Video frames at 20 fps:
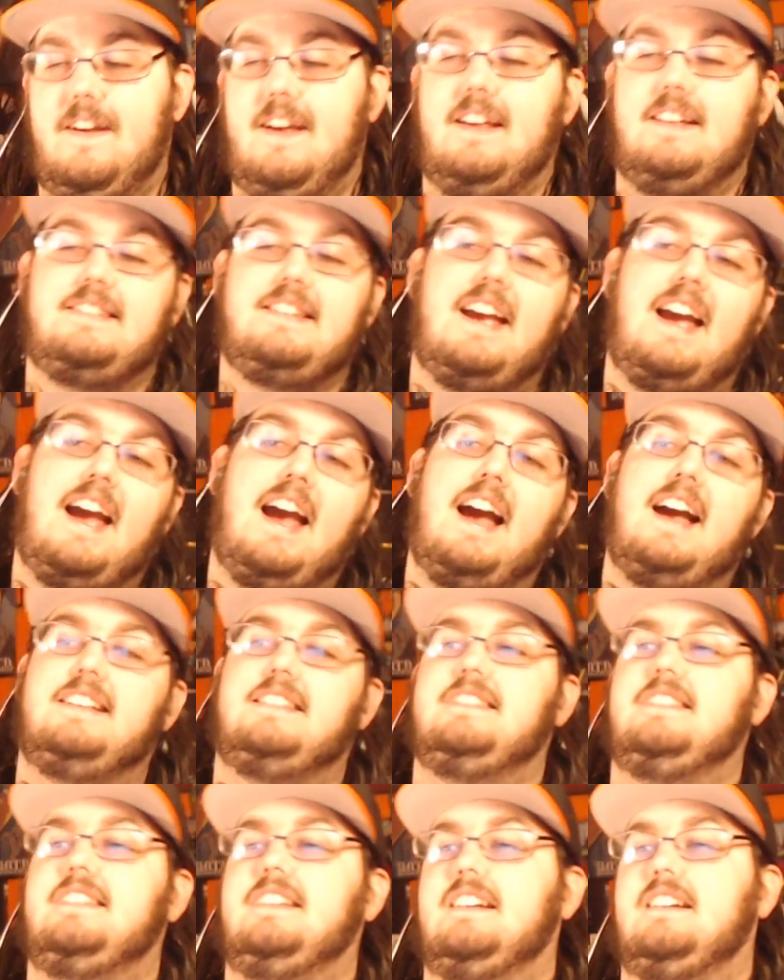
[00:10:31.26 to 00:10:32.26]

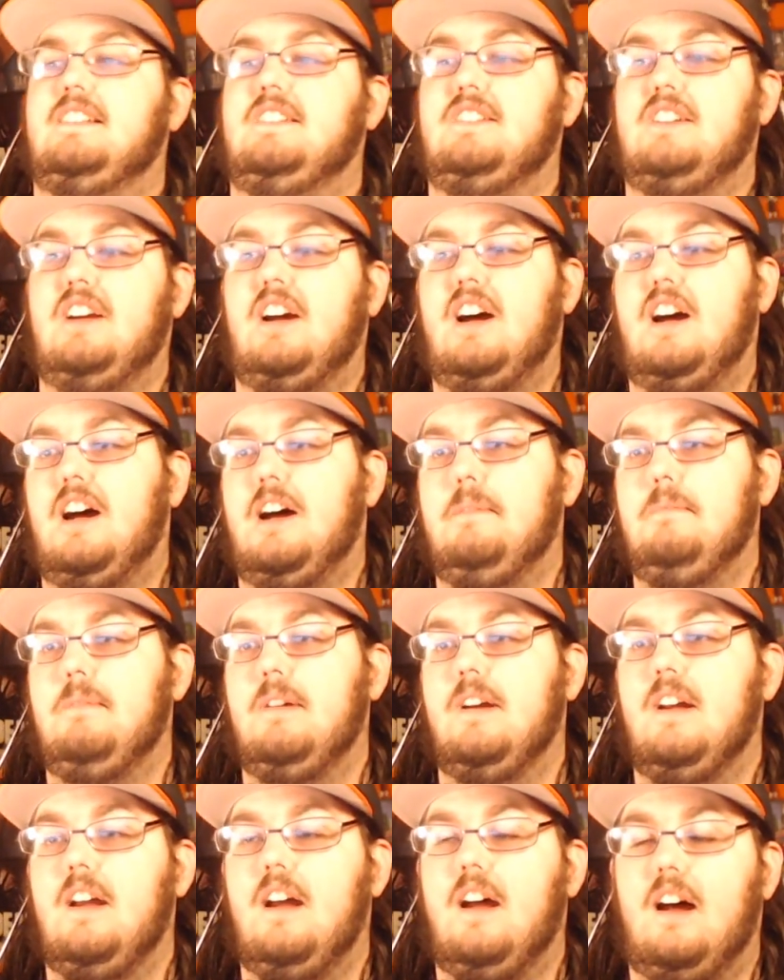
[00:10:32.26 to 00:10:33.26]
fantastic job.
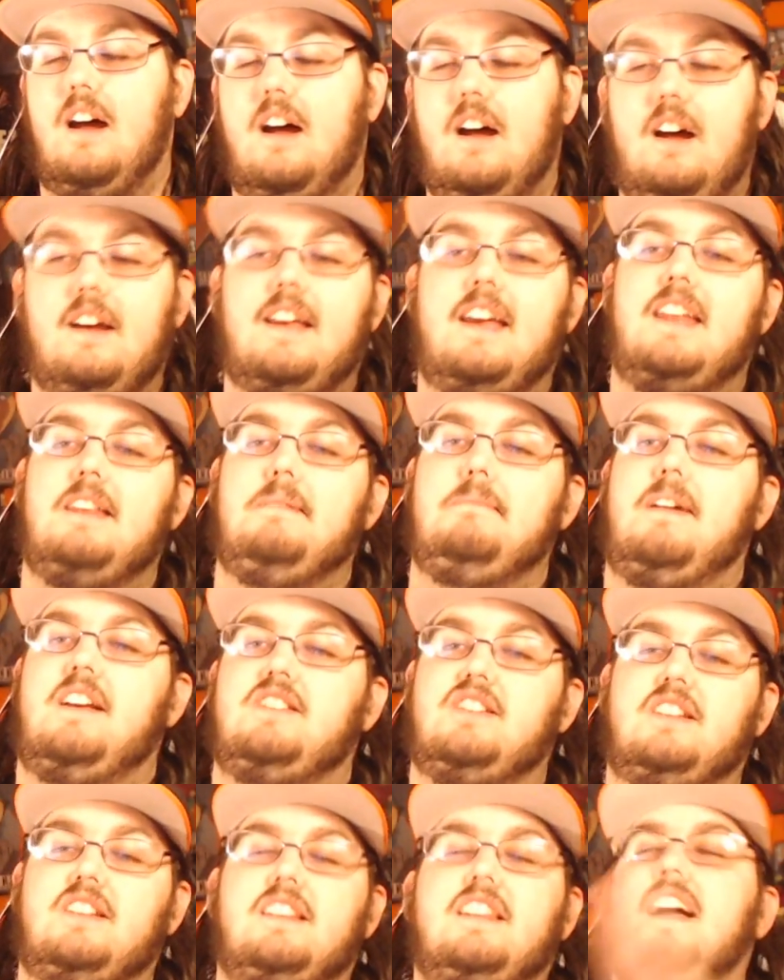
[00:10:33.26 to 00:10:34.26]
UG
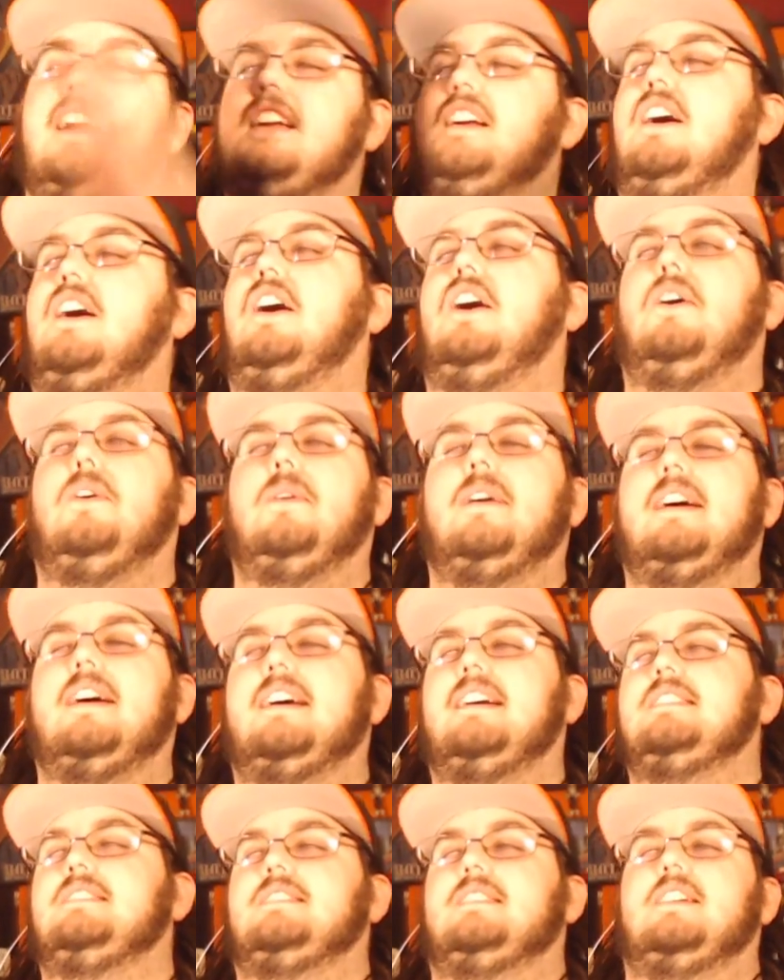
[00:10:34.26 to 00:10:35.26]
animation, like
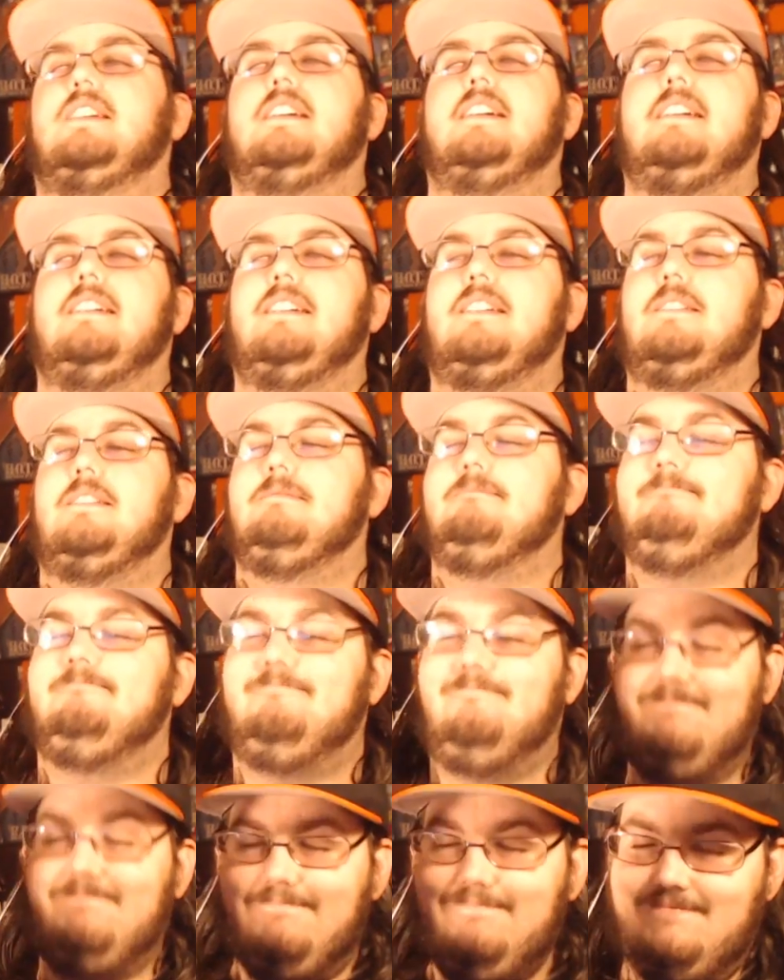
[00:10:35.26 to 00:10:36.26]
always.
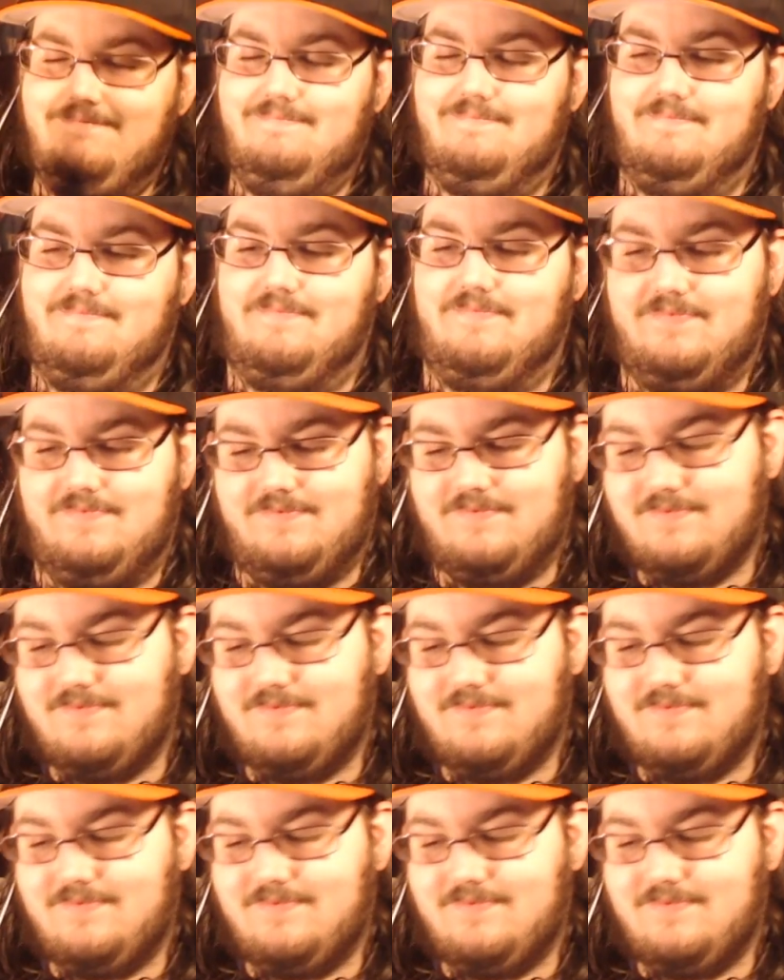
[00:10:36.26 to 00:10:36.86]
Mmm!